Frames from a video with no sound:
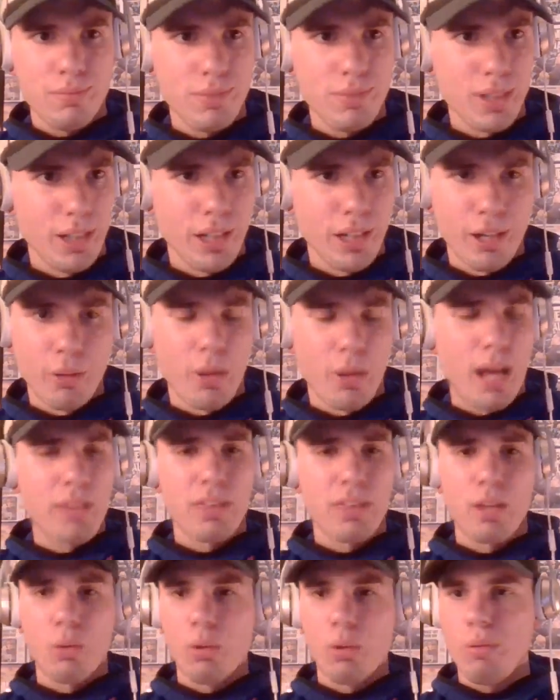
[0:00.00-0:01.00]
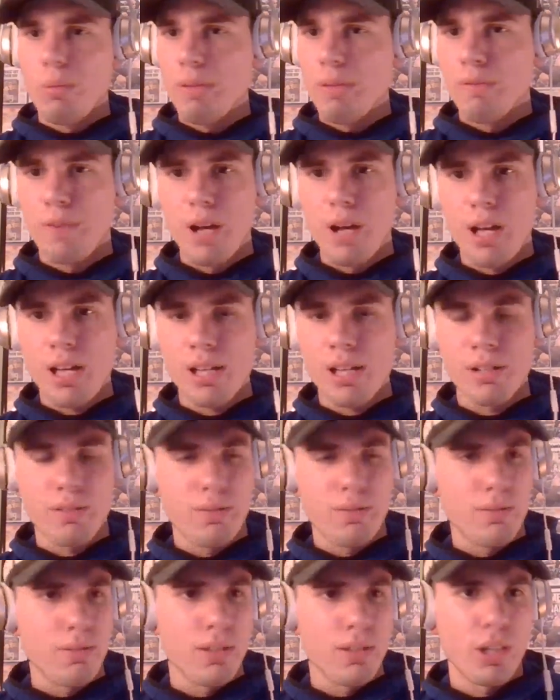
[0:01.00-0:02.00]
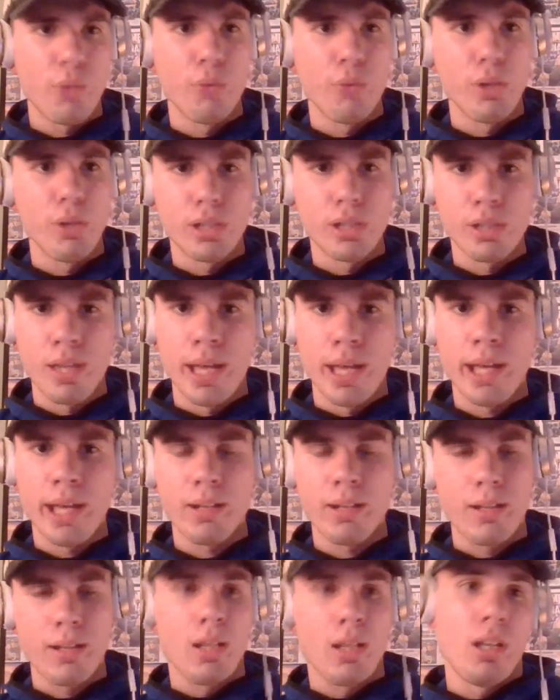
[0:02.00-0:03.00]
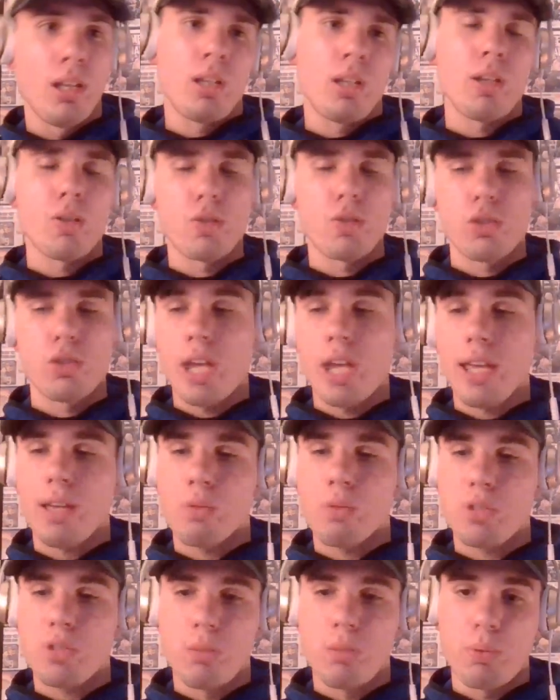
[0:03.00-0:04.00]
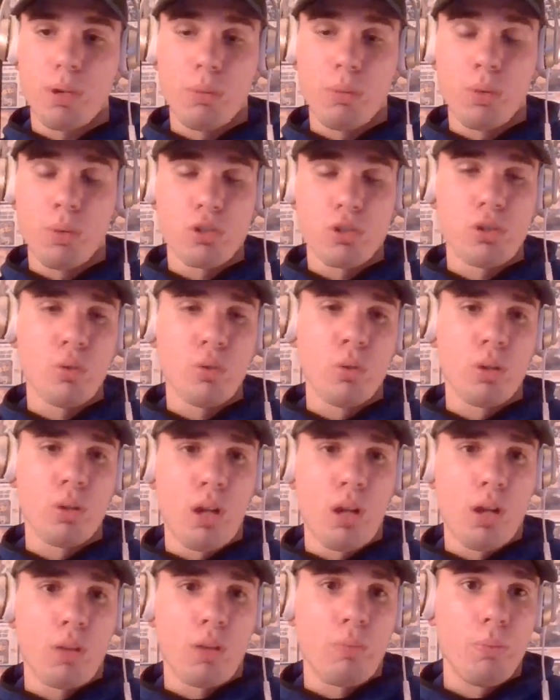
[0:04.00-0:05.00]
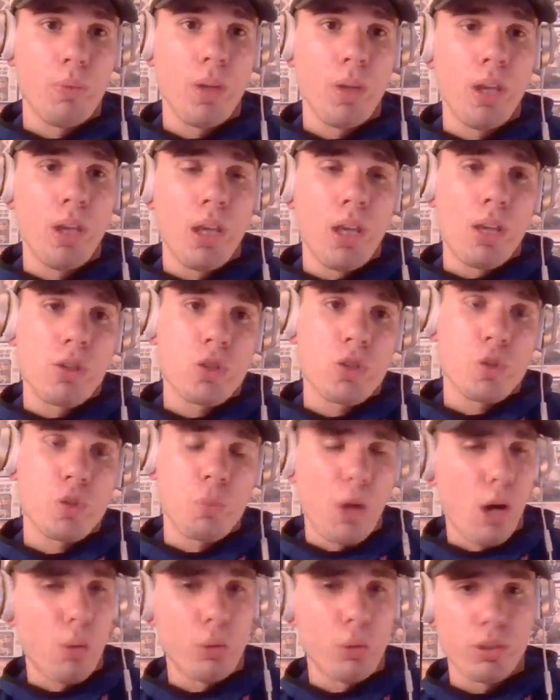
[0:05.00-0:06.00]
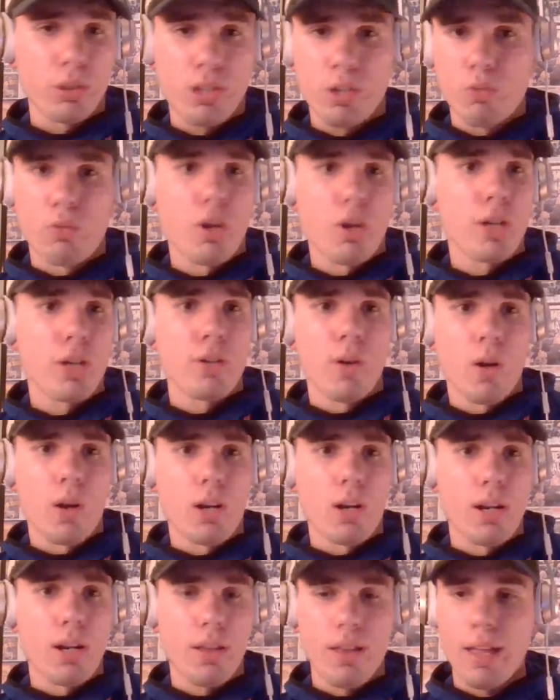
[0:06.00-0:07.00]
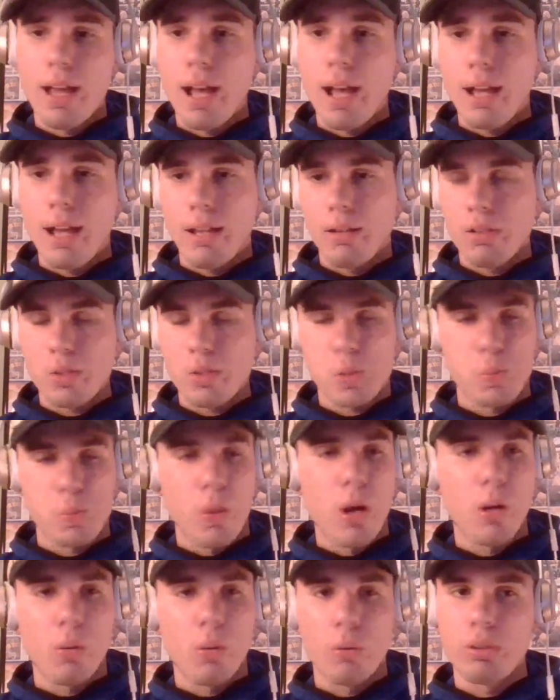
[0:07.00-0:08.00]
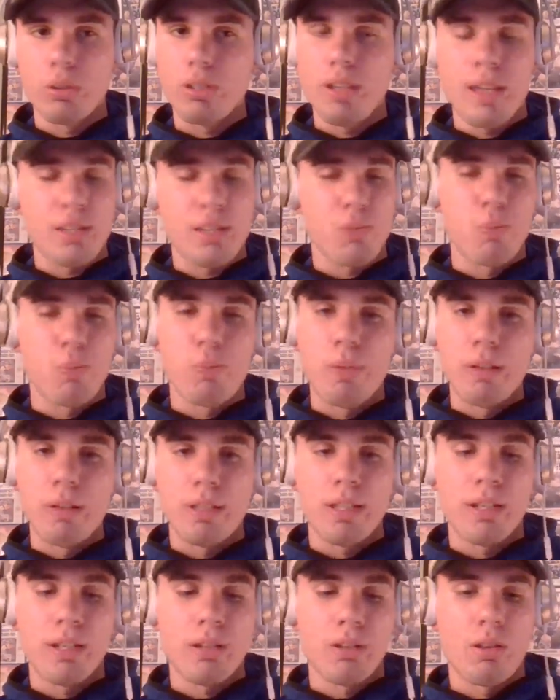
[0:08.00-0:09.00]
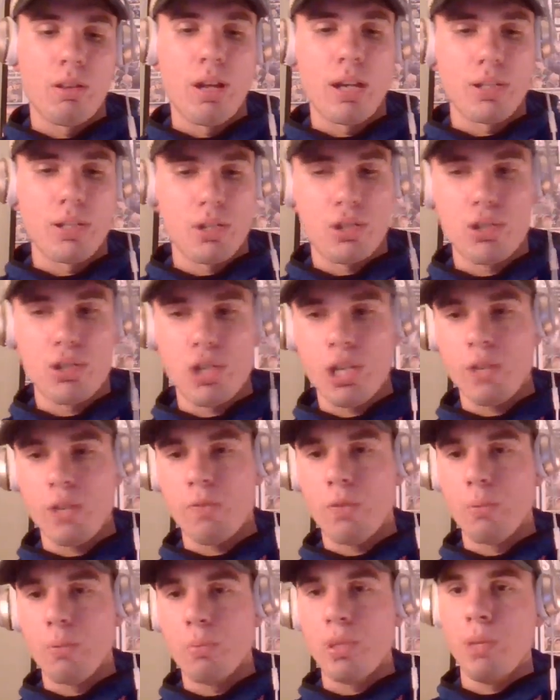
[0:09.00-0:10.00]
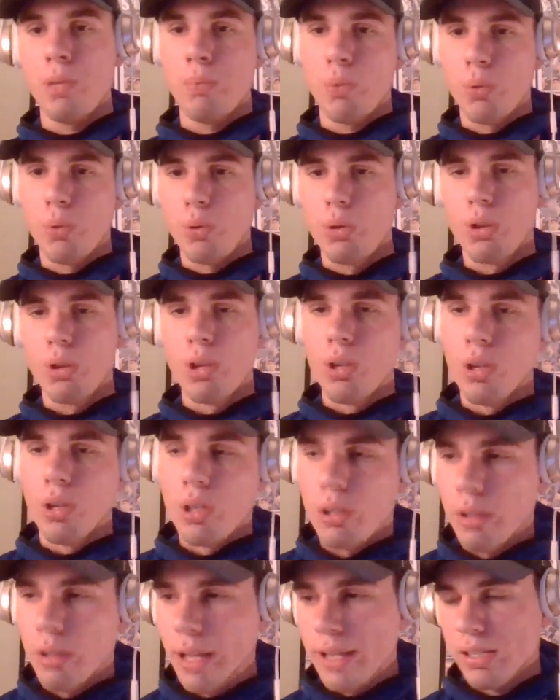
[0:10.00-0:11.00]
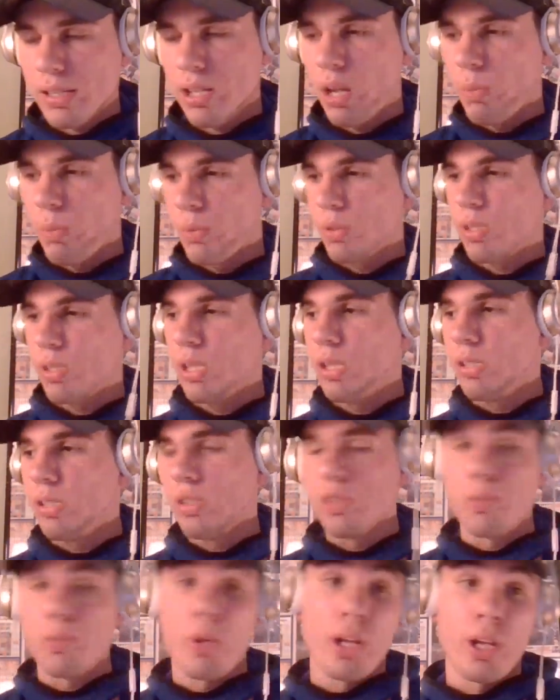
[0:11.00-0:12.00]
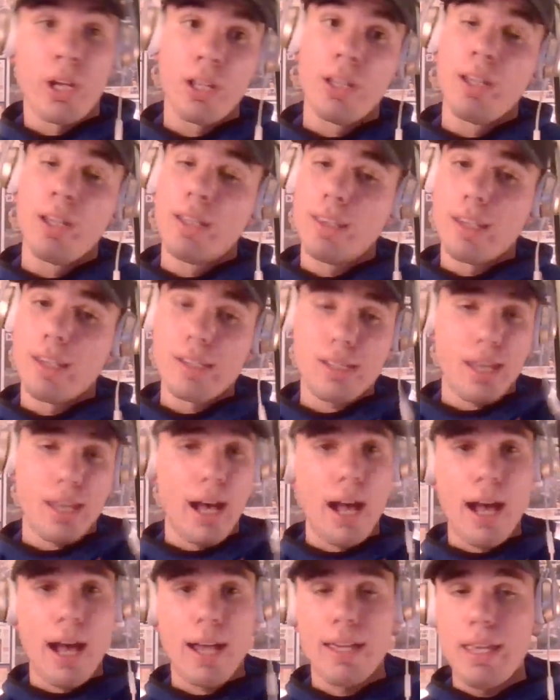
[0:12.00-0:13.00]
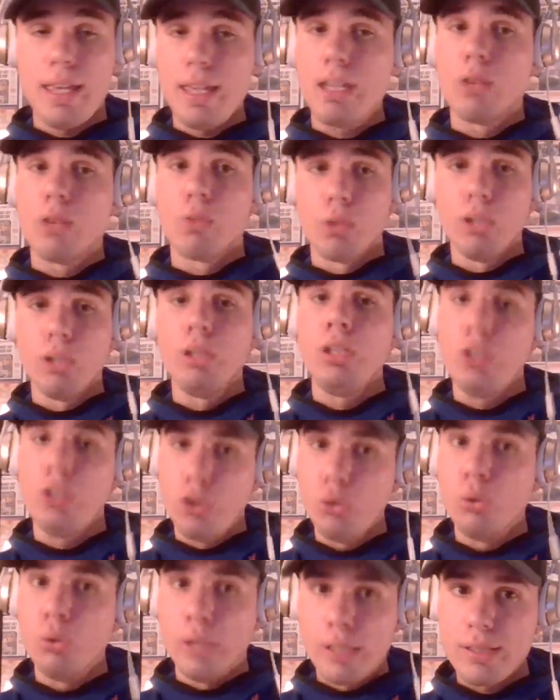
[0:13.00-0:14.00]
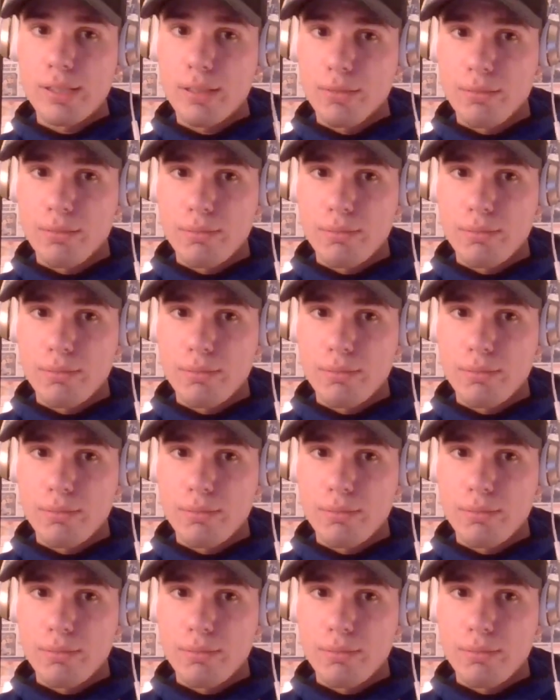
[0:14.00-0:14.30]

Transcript: You know, I think we would be fine if we did that because Jacobs can pretty much do it all. Smallwood can run hard. Yeah, Smallwood has been getting a lot of shit from people last couple seasons, but this guy, he can really do it.